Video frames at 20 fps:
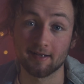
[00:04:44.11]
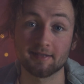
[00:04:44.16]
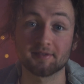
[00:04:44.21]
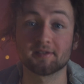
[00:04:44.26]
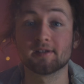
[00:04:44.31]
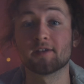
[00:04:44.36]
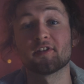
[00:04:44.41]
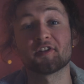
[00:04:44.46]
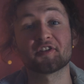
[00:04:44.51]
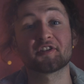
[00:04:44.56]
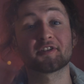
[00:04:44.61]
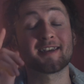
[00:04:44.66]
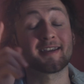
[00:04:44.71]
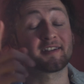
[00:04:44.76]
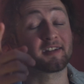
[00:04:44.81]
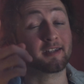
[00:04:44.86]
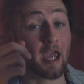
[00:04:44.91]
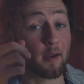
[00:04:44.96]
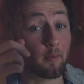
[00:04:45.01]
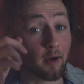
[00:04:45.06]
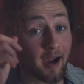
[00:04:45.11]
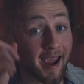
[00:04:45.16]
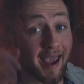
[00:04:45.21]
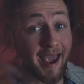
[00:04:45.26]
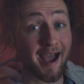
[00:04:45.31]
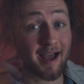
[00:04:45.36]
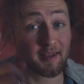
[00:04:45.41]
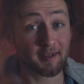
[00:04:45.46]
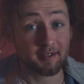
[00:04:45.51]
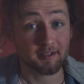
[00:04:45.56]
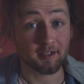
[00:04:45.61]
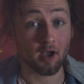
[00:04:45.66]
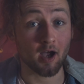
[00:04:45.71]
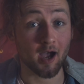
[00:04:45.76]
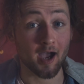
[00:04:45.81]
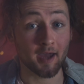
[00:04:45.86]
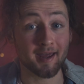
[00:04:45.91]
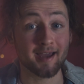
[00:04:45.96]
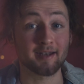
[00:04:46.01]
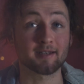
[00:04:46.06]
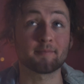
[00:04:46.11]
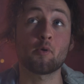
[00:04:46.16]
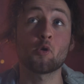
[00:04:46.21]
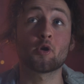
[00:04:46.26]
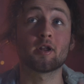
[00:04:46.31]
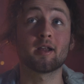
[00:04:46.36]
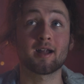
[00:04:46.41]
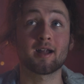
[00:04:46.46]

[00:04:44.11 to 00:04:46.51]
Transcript: So if I was to take the camera outside and to point